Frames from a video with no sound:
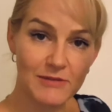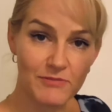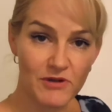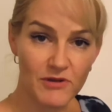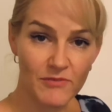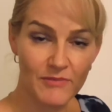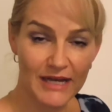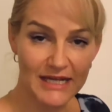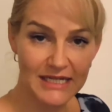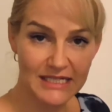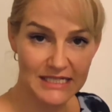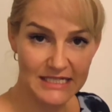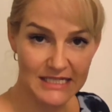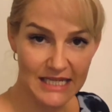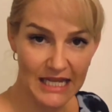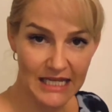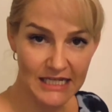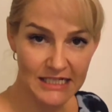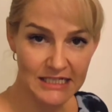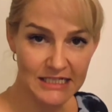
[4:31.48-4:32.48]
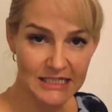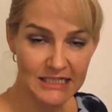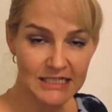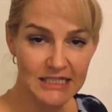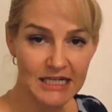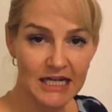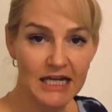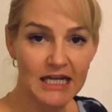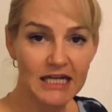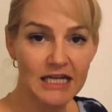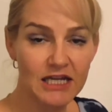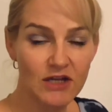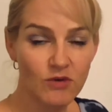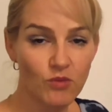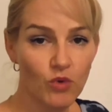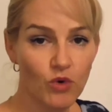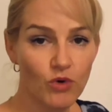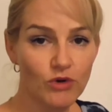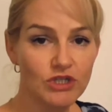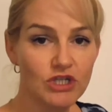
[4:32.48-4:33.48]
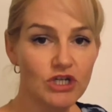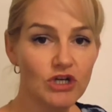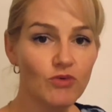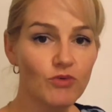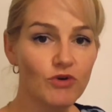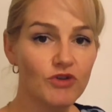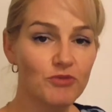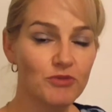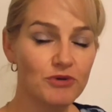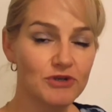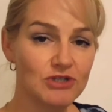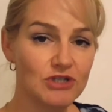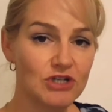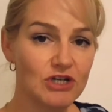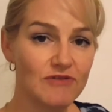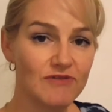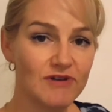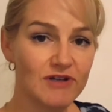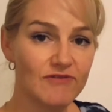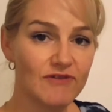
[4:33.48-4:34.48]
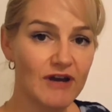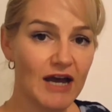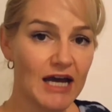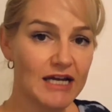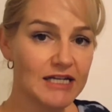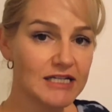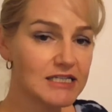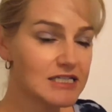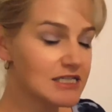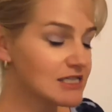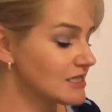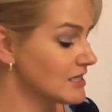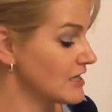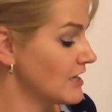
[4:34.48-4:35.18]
Sepimax Zen in water with preservative added.